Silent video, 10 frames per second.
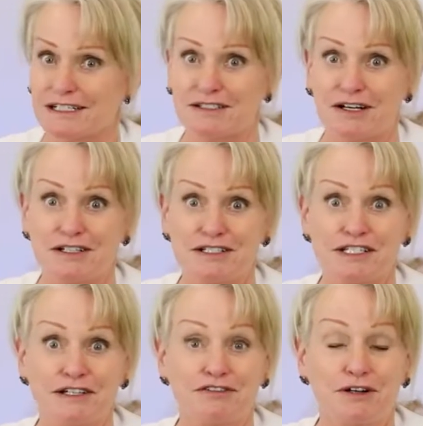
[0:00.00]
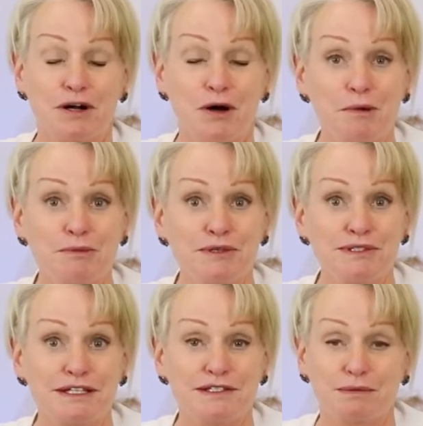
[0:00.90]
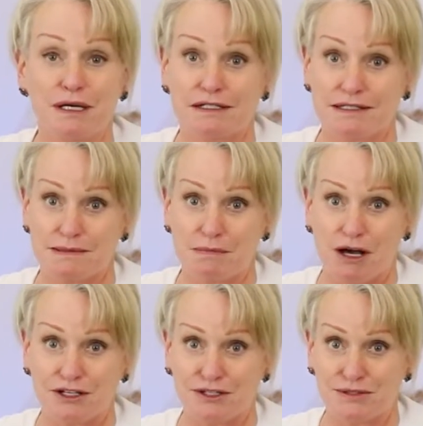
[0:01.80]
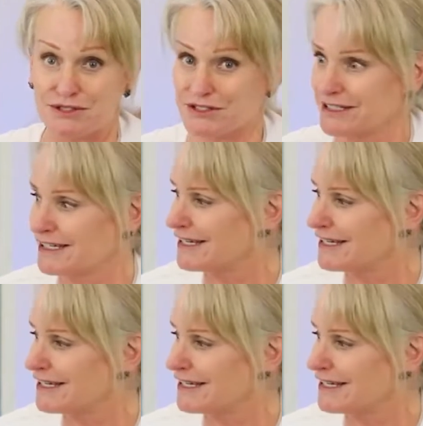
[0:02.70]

technology for home use as well as spa use.